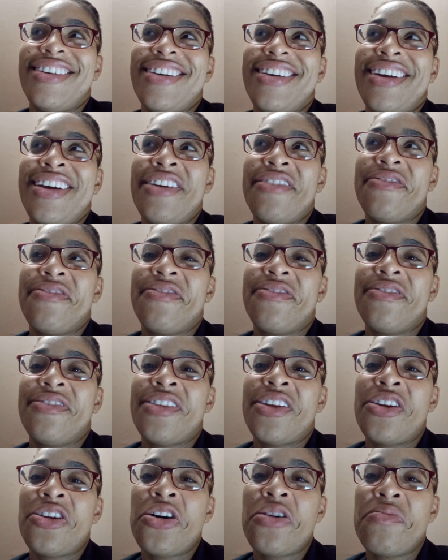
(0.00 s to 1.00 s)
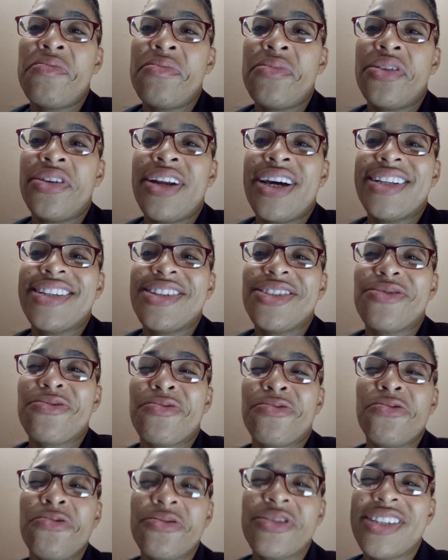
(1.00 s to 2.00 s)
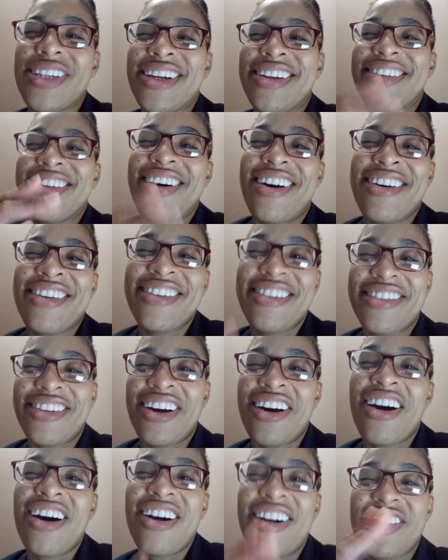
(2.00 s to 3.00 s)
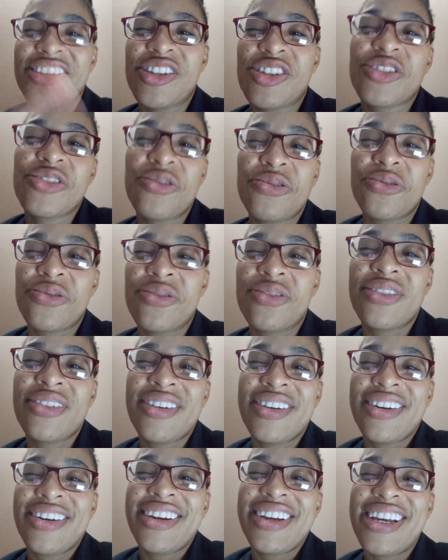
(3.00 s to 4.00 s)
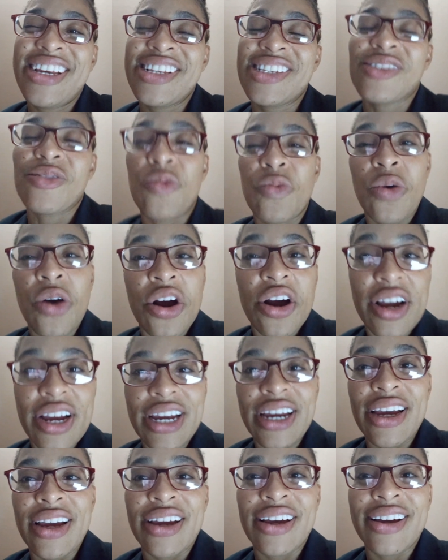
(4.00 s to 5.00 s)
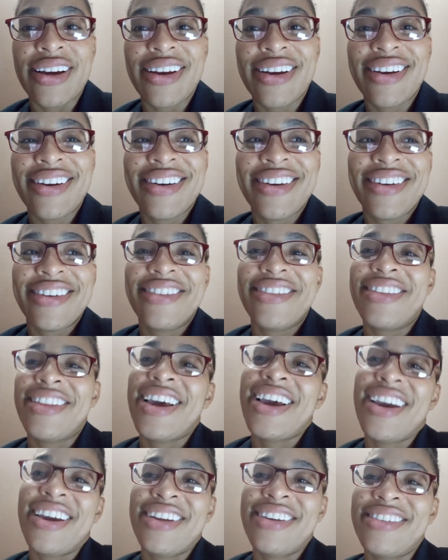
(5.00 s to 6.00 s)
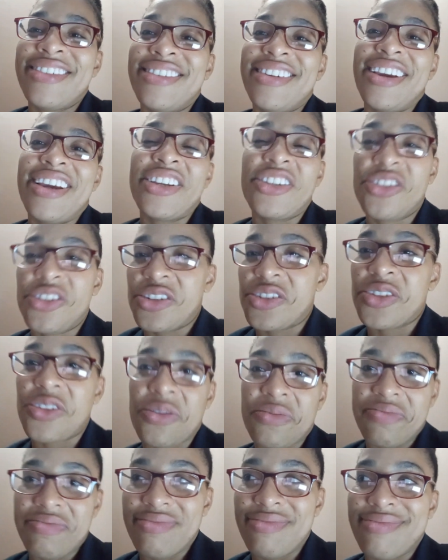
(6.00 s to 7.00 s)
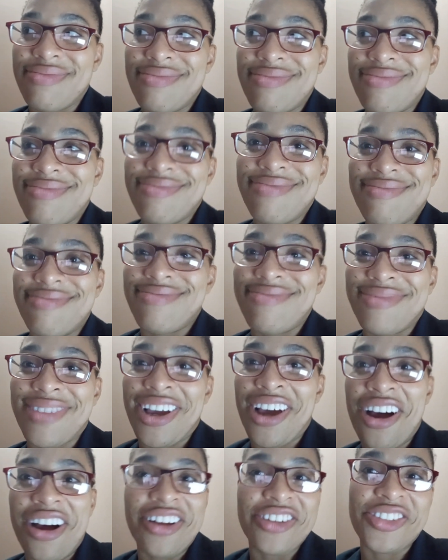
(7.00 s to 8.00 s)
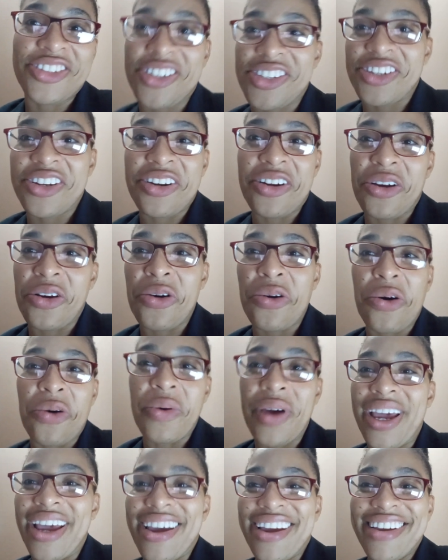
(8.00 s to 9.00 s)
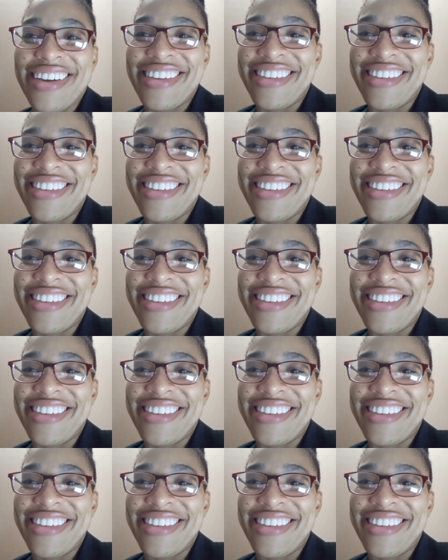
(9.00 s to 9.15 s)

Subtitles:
If the number that is routing the calls to isn't working, then it's just, the call's just gonna go away.